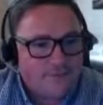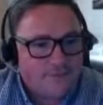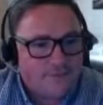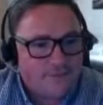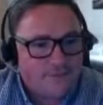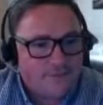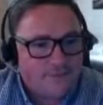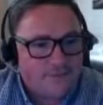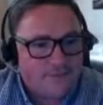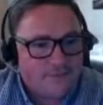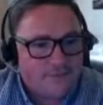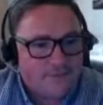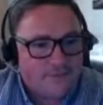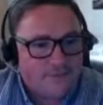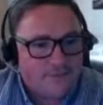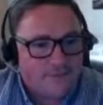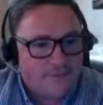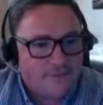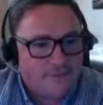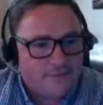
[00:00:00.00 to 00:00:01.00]

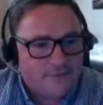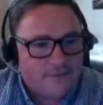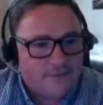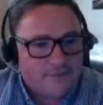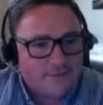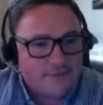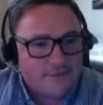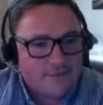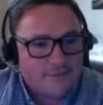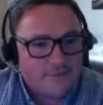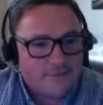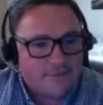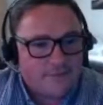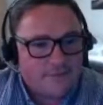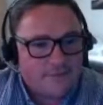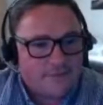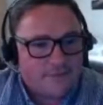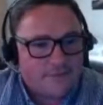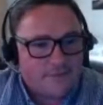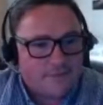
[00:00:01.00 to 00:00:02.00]

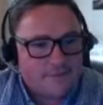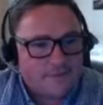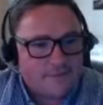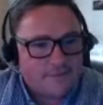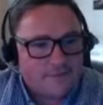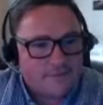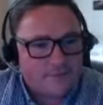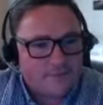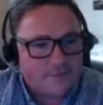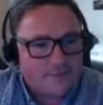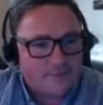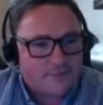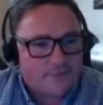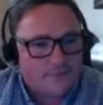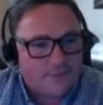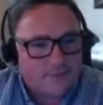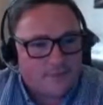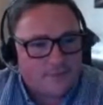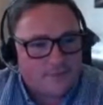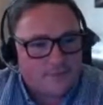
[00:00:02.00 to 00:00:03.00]

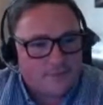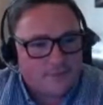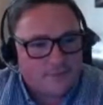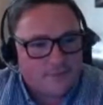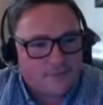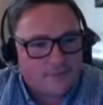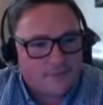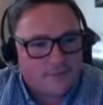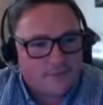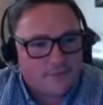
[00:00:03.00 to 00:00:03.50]
The person shown says nothing.